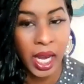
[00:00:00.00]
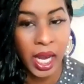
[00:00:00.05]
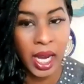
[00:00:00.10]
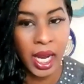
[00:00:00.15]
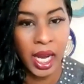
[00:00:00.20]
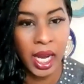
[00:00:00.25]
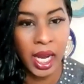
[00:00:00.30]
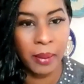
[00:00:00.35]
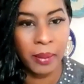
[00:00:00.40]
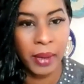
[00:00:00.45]

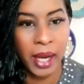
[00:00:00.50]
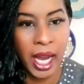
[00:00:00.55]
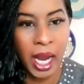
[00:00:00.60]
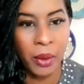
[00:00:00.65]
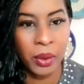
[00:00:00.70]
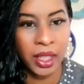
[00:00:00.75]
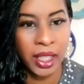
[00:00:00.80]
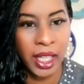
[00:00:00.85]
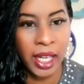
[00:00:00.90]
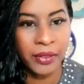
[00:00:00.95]

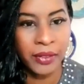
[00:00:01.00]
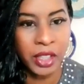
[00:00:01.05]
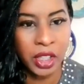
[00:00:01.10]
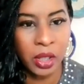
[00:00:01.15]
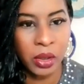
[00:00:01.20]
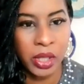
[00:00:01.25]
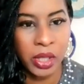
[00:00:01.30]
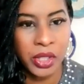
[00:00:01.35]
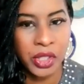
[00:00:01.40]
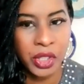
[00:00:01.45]
I would love to
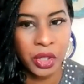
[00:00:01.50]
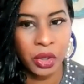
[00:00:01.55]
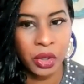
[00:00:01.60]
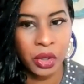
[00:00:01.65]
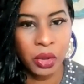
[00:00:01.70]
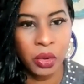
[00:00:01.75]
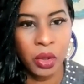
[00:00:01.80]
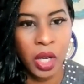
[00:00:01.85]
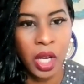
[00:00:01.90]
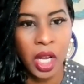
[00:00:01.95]
go
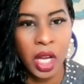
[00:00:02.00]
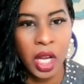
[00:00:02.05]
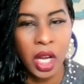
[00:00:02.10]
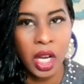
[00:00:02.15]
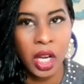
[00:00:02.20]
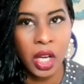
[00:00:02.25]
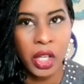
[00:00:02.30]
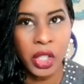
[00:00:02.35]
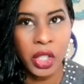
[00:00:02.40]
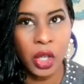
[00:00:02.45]
into,
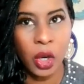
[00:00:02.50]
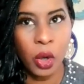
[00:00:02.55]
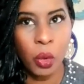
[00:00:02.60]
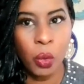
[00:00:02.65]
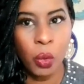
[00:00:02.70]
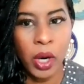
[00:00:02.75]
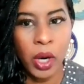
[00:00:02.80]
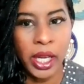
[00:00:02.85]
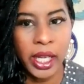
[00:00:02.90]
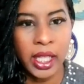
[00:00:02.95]
you know,
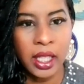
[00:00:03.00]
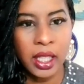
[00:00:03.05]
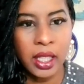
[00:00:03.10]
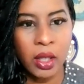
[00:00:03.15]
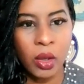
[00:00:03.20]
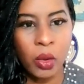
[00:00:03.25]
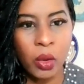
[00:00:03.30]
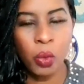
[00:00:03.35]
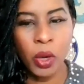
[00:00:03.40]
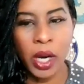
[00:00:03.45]

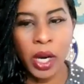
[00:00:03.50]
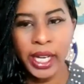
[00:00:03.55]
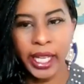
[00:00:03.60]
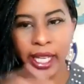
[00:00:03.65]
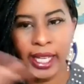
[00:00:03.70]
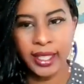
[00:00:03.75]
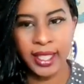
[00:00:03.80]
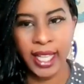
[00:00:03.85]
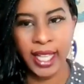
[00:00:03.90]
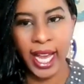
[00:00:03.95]
what
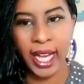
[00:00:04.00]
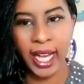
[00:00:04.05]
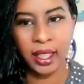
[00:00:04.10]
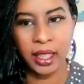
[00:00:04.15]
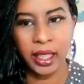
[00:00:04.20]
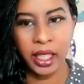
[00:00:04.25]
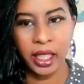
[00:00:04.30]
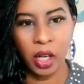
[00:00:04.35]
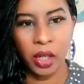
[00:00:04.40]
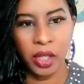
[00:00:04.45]

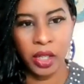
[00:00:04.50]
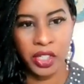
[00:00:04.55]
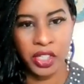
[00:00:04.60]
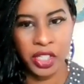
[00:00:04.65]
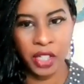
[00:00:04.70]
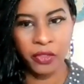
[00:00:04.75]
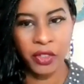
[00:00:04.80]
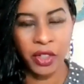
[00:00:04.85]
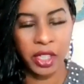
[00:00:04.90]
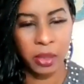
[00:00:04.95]
exactly are the
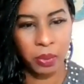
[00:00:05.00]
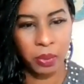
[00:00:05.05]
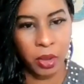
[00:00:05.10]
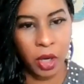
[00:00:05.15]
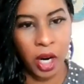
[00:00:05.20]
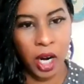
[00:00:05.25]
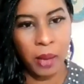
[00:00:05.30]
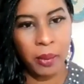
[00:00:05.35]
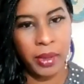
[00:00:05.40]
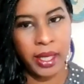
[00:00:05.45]
different
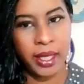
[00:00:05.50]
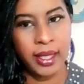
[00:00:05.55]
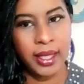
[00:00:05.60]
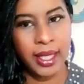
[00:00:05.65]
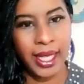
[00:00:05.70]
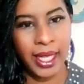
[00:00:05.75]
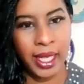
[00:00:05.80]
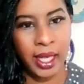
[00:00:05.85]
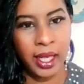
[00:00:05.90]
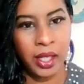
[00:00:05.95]

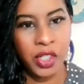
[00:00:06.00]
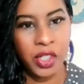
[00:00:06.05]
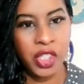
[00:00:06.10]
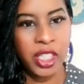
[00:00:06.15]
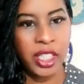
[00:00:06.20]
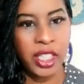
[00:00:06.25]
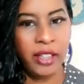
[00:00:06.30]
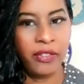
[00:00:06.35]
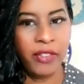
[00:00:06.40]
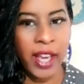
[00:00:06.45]
departments in
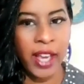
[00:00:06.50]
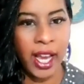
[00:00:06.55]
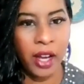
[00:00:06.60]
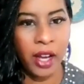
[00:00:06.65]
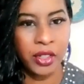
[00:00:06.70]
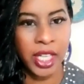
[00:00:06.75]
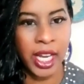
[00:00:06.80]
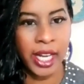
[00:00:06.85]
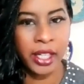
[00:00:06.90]
SheFound?